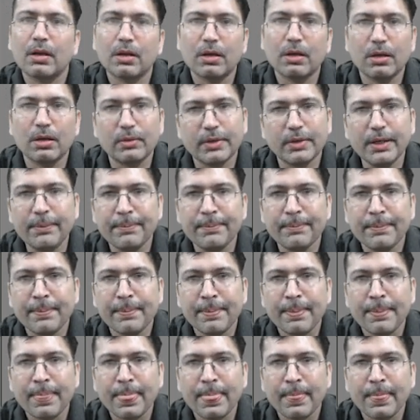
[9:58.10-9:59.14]
Okay.
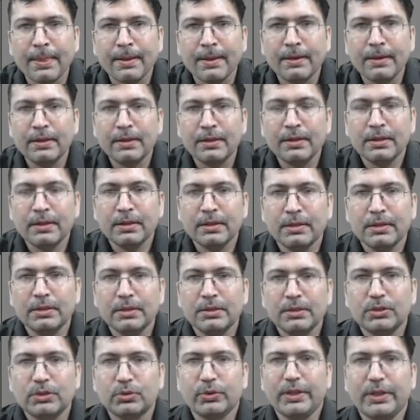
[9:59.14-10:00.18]

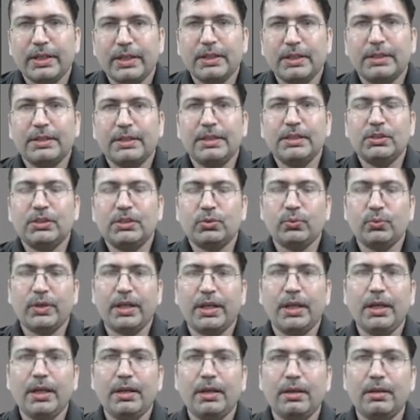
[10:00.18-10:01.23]
So in this
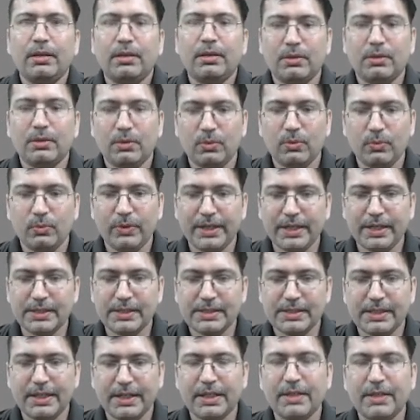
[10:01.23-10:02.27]
way, We can
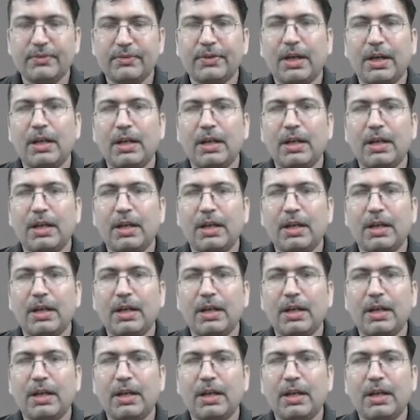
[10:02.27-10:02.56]
set the file